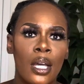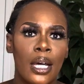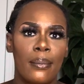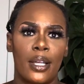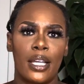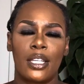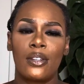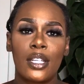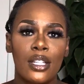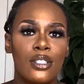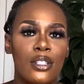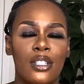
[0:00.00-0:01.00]
I'm like, you
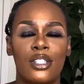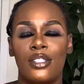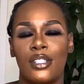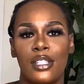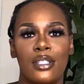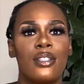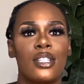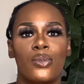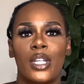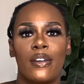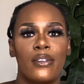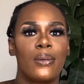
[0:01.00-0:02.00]
can do this, you can do this,
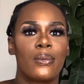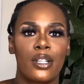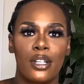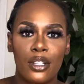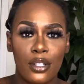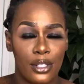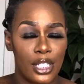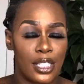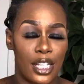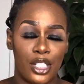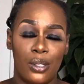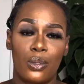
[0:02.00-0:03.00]
whatever you want to do. She
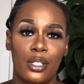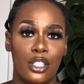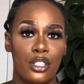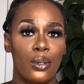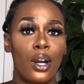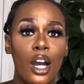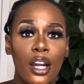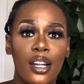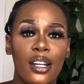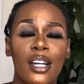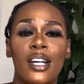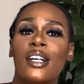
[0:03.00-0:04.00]
said she wanted to do
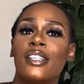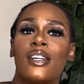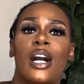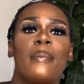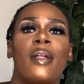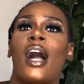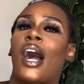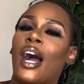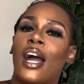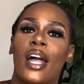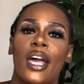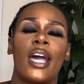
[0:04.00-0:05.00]
art. So I'm like, all
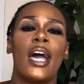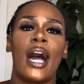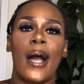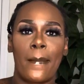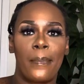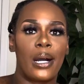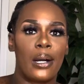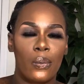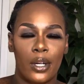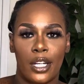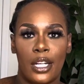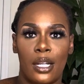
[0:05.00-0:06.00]
right, I bought
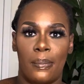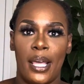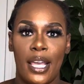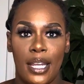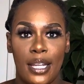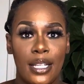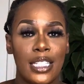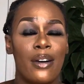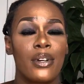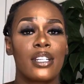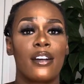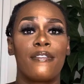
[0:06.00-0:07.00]
one of her paintings. I
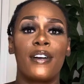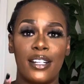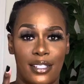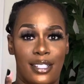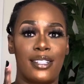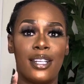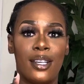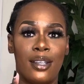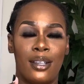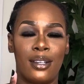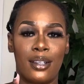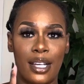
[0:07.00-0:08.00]
was her first
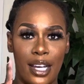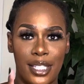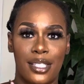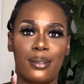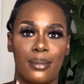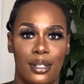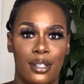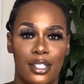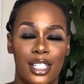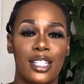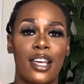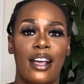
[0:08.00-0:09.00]
customer,
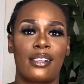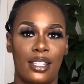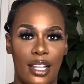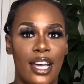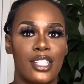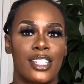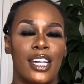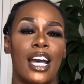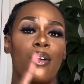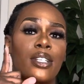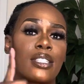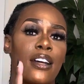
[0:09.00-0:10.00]
just like the lash tech. I
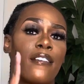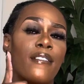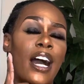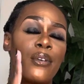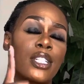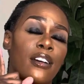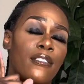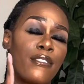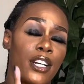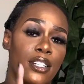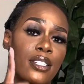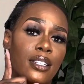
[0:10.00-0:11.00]
was her
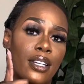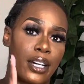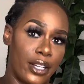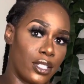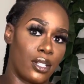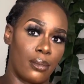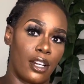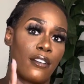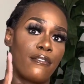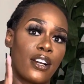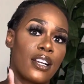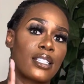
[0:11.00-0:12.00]
first customer, her
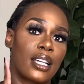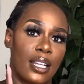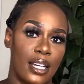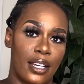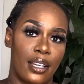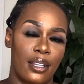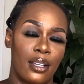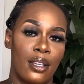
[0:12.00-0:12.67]
first client.